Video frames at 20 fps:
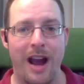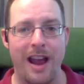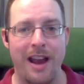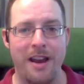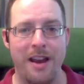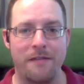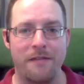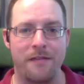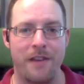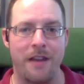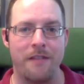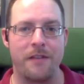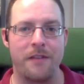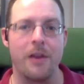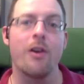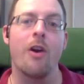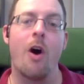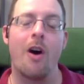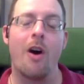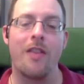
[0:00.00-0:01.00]
And if
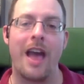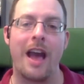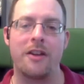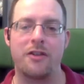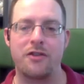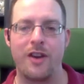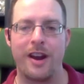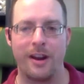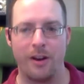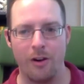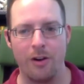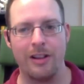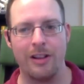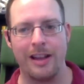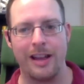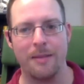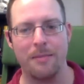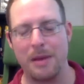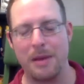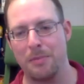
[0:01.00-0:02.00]
you're on that train
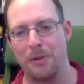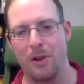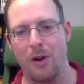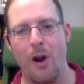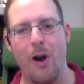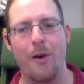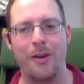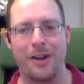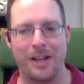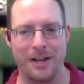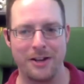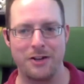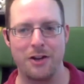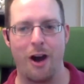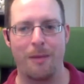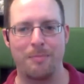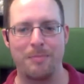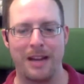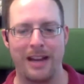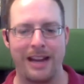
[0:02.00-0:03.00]
early and people are already
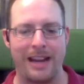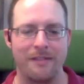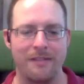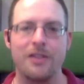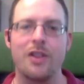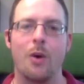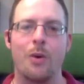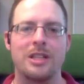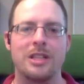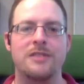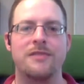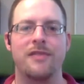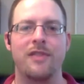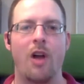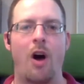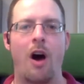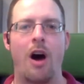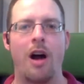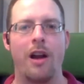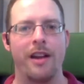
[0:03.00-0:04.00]
adopting, even though it's
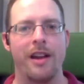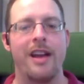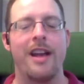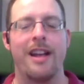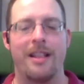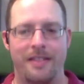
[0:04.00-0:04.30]
flawed,